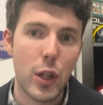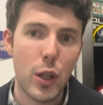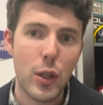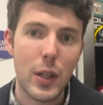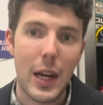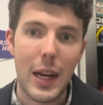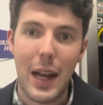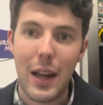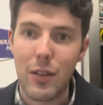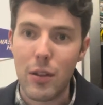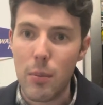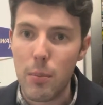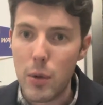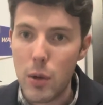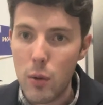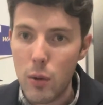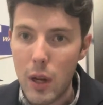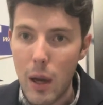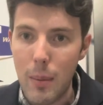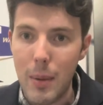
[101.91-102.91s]
You got SMU
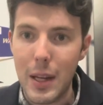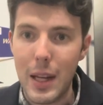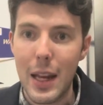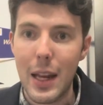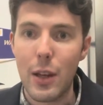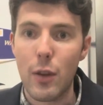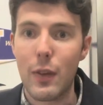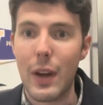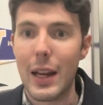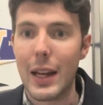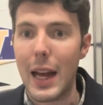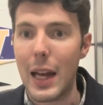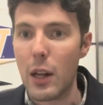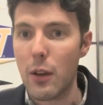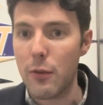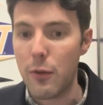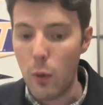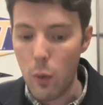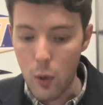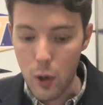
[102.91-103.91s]
coming in, you've got
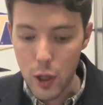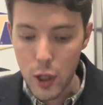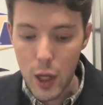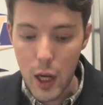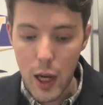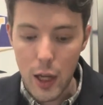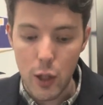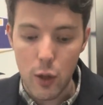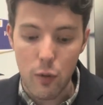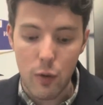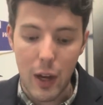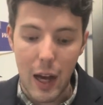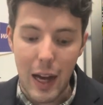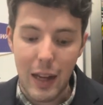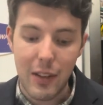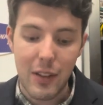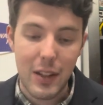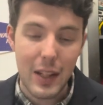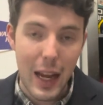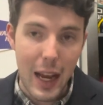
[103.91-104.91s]
California, you've got
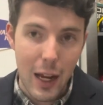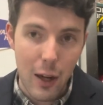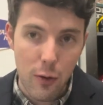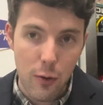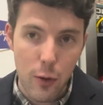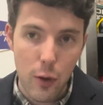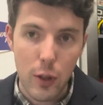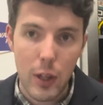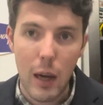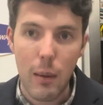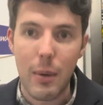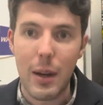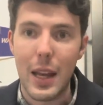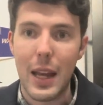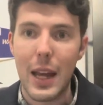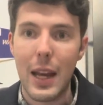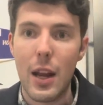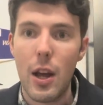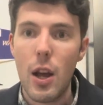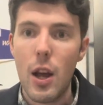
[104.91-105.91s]
Stanford coming
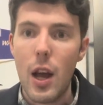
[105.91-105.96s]
in,